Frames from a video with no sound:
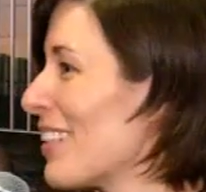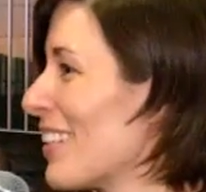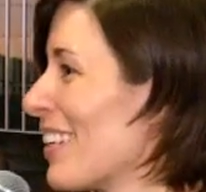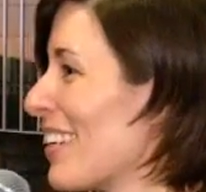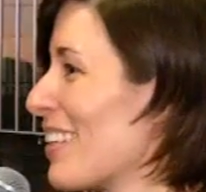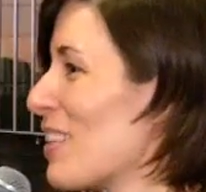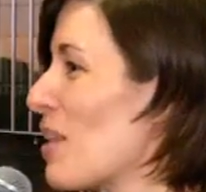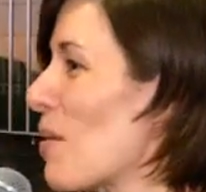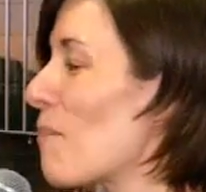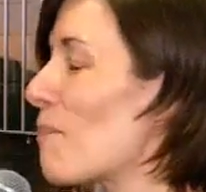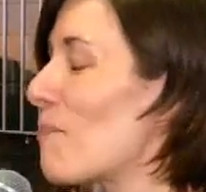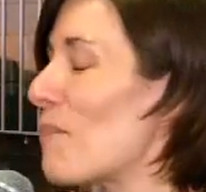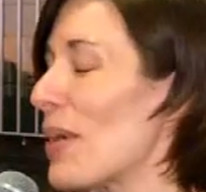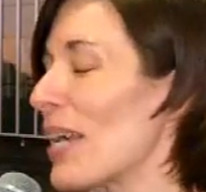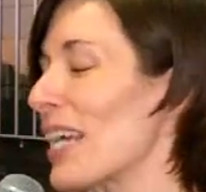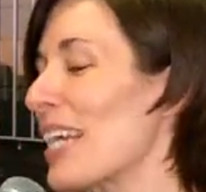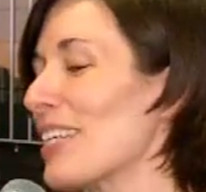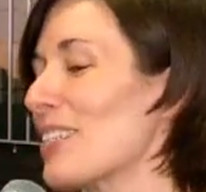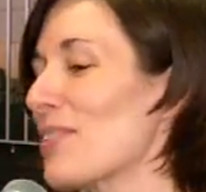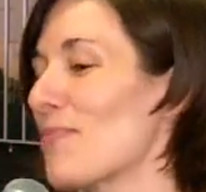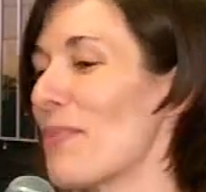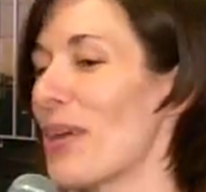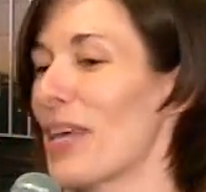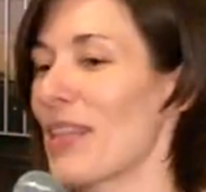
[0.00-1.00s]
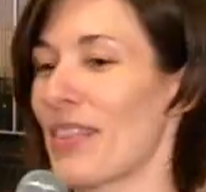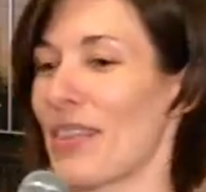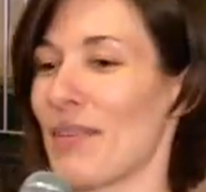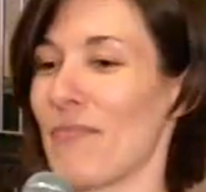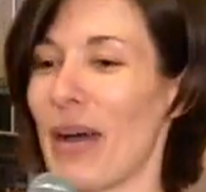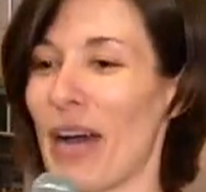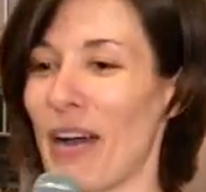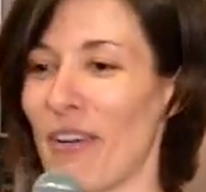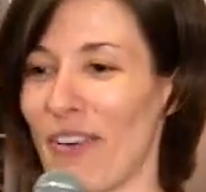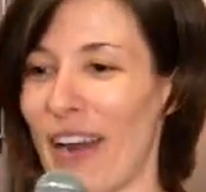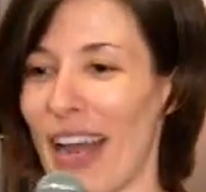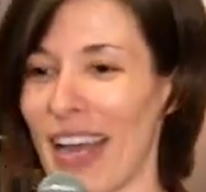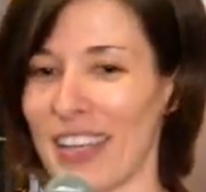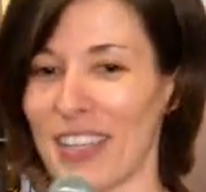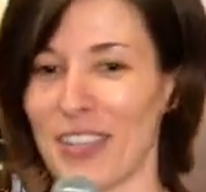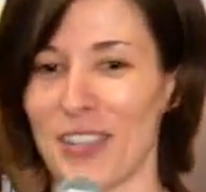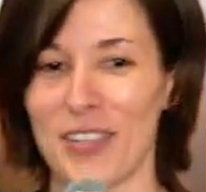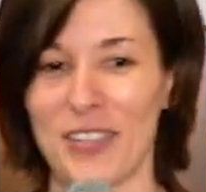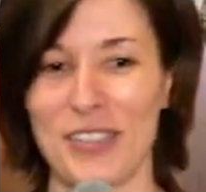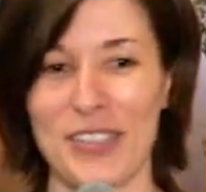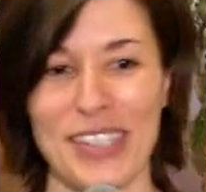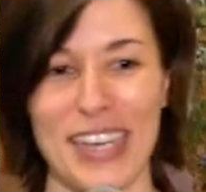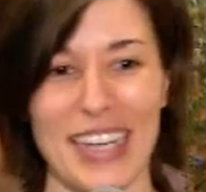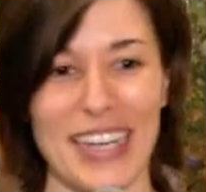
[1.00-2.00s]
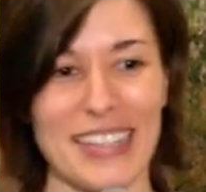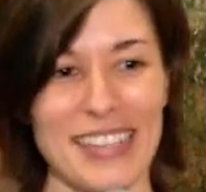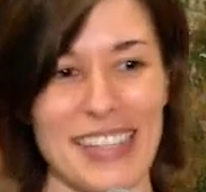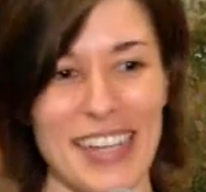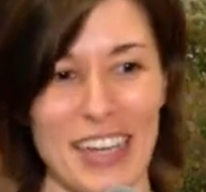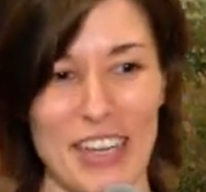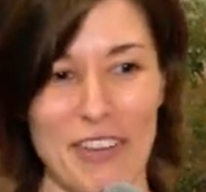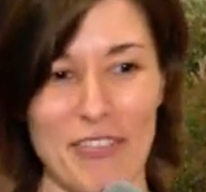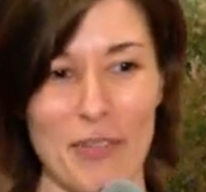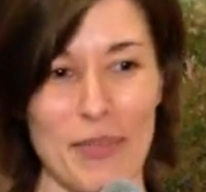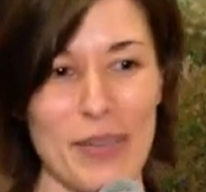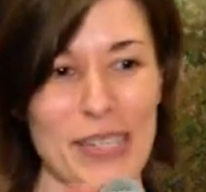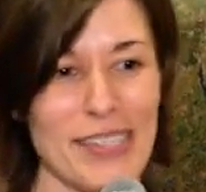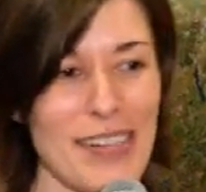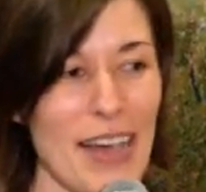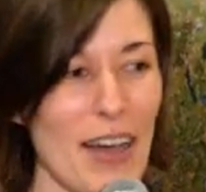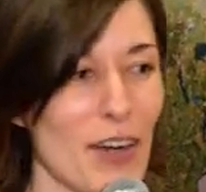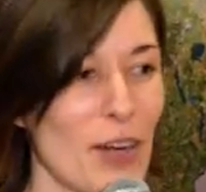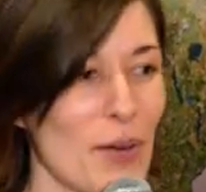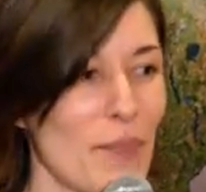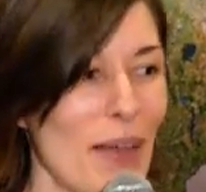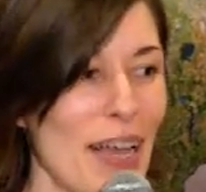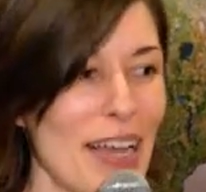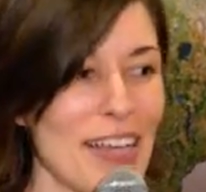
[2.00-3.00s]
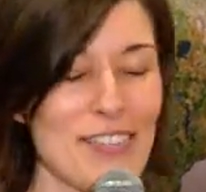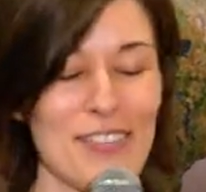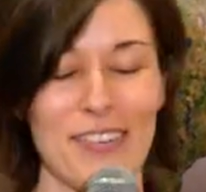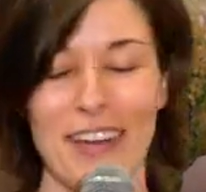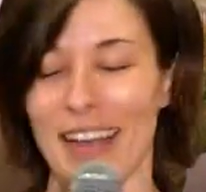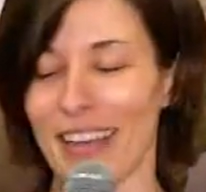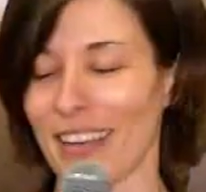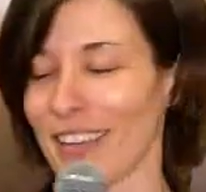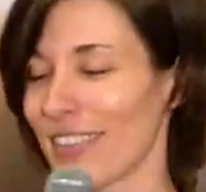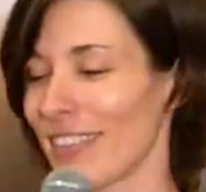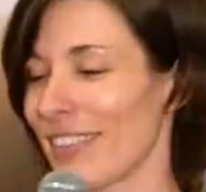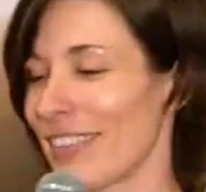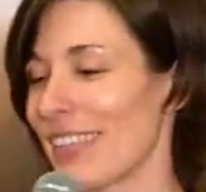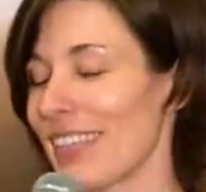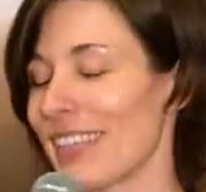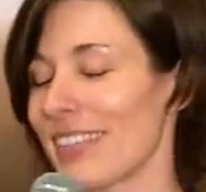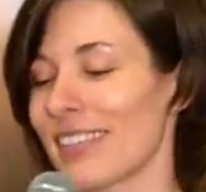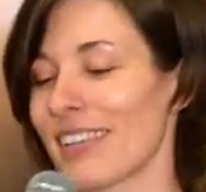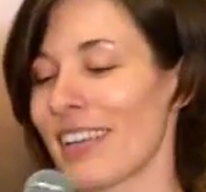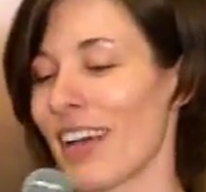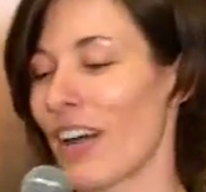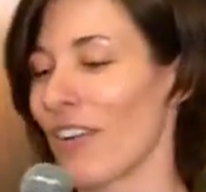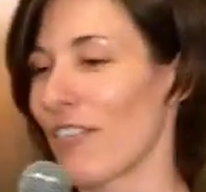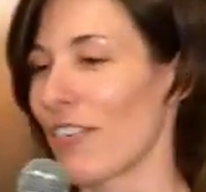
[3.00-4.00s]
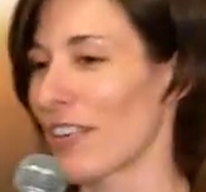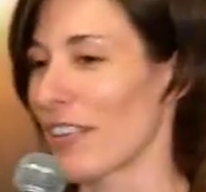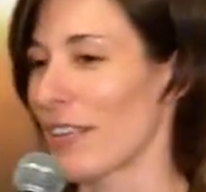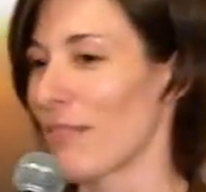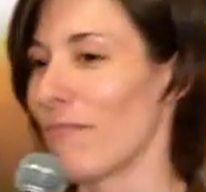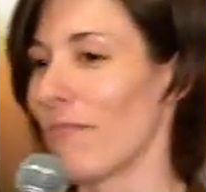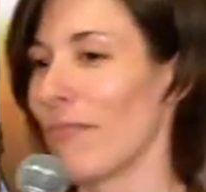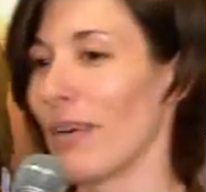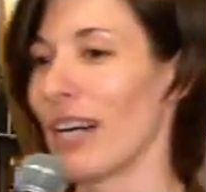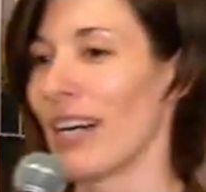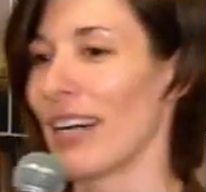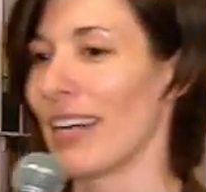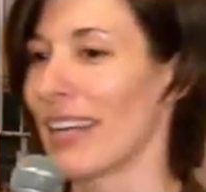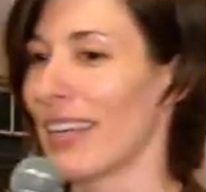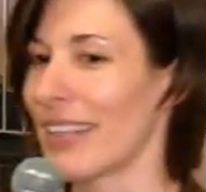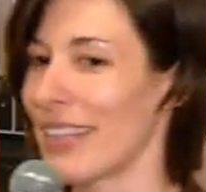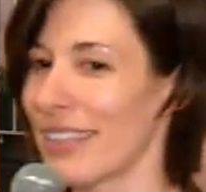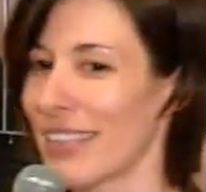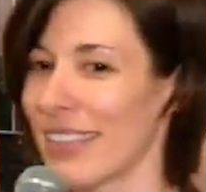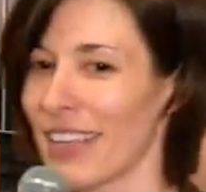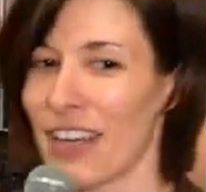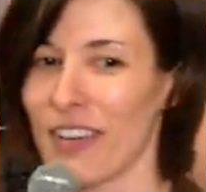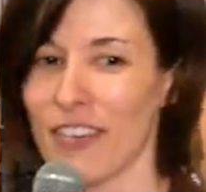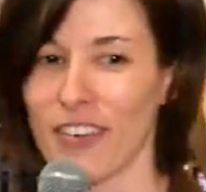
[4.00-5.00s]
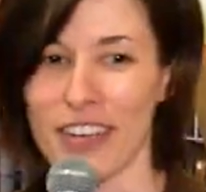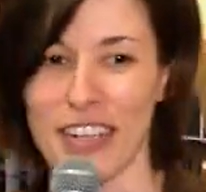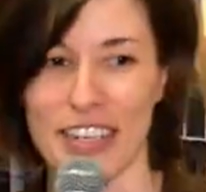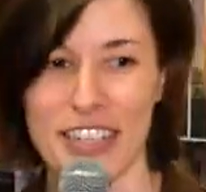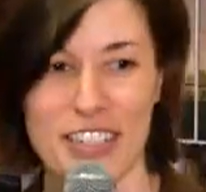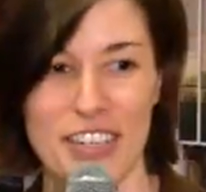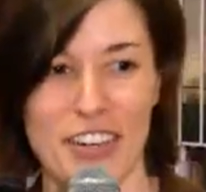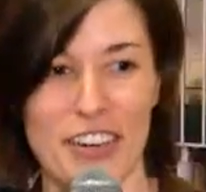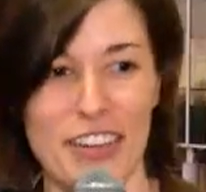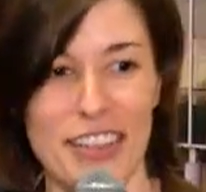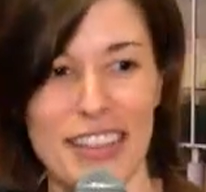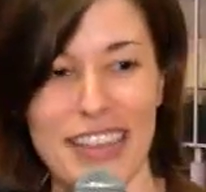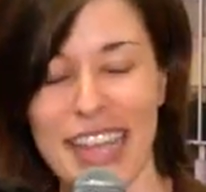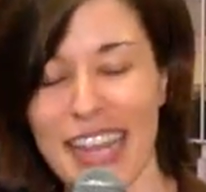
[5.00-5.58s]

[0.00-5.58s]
Yeah. The biggest myth about raccoons, I can tell you from these Outer Banks raccoons, it's covered in mud, it's covered in dirt.